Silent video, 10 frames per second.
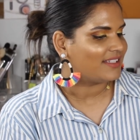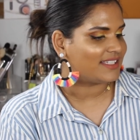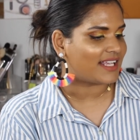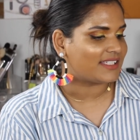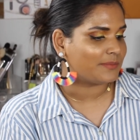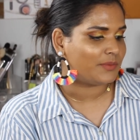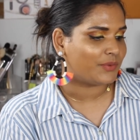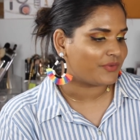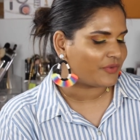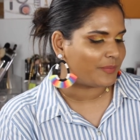this has some
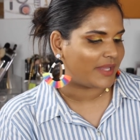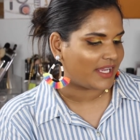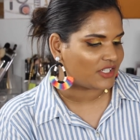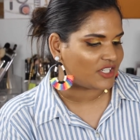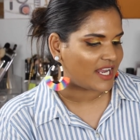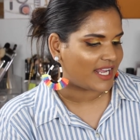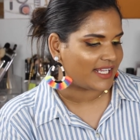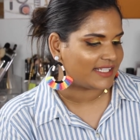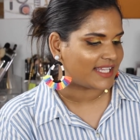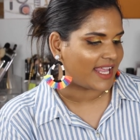beautiful pink
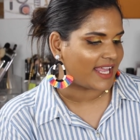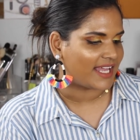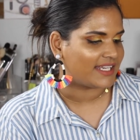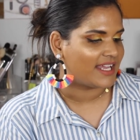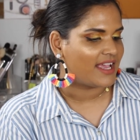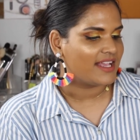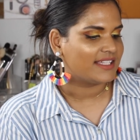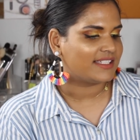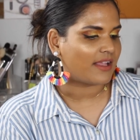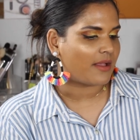shades and
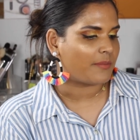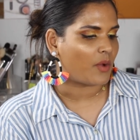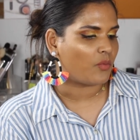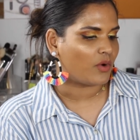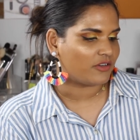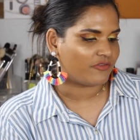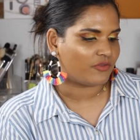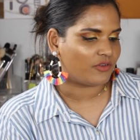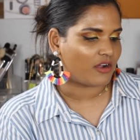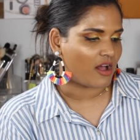some
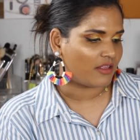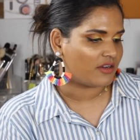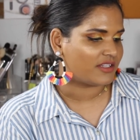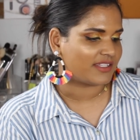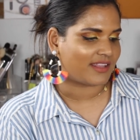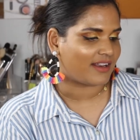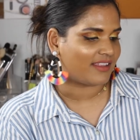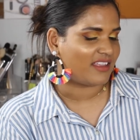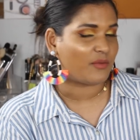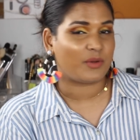wonderful colors that
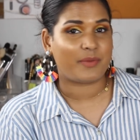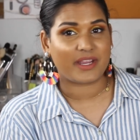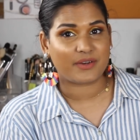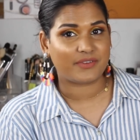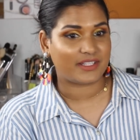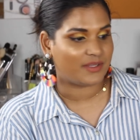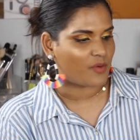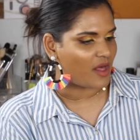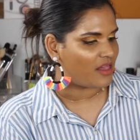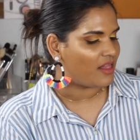I think will pair really
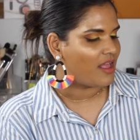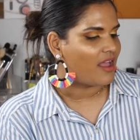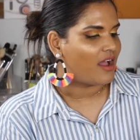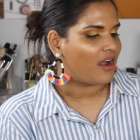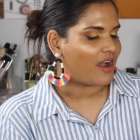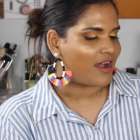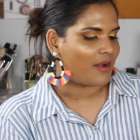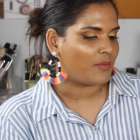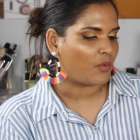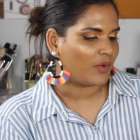well
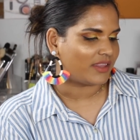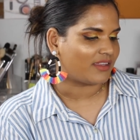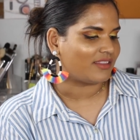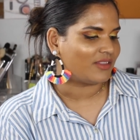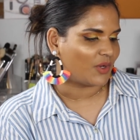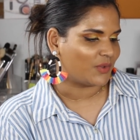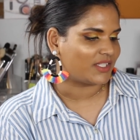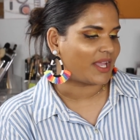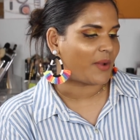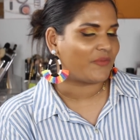um, with
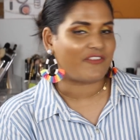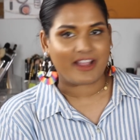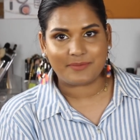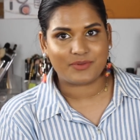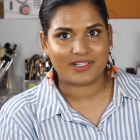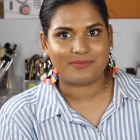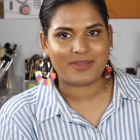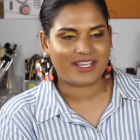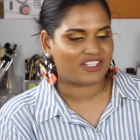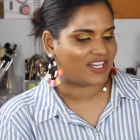those vibrant
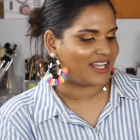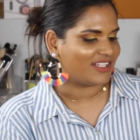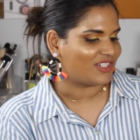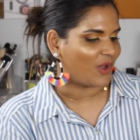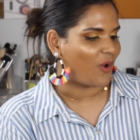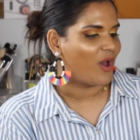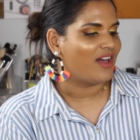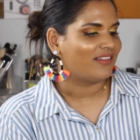pink shades. So